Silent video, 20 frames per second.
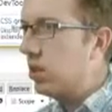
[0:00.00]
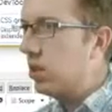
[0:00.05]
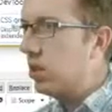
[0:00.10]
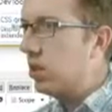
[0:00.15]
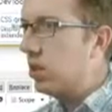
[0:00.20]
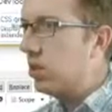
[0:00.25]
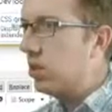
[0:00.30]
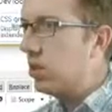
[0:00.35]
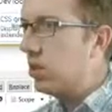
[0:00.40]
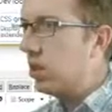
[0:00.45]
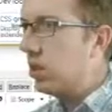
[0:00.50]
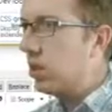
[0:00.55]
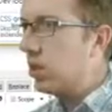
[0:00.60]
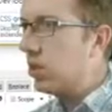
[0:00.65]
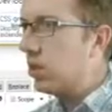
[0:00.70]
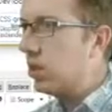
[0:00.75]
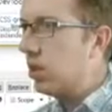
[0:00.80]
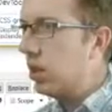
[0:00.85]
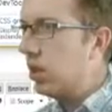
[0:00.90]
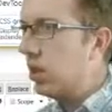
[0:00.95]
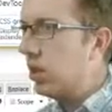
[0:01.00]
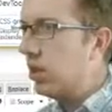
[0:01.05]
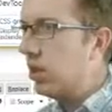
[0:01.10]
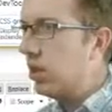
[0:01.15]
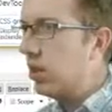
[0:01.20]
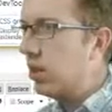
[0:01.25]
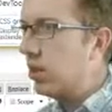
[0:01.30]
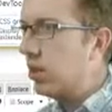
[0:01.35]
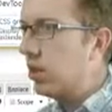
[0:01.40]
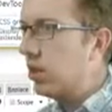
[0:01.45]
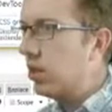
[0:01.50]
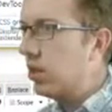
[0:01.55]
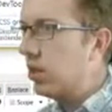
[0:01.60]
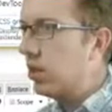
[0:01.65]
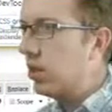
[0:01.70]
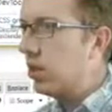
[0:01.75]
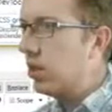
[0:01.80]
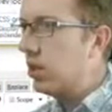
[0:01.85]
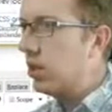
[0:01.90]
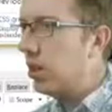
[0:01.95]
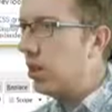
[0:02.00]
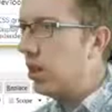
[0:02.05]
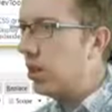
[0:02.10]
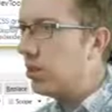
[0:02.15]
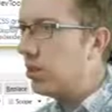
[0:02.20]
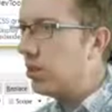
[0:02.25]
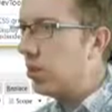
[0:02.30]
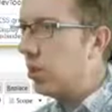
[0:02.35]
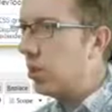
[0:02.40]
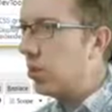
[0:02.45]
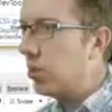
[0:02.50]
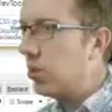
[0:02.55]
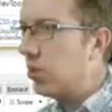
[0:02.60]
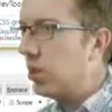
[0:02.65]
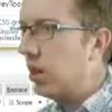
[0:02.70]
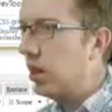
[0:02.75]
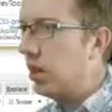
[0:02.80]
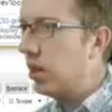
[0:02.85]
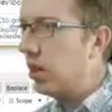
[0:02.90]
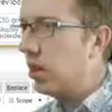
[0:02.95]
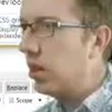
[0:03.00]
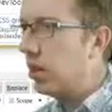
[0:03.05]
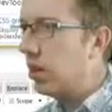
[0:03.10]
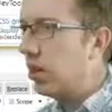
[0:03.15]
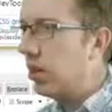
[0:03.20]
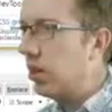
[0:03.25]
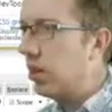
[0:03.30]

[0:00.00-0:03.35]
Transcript: Is there a creator? Yes, a creator.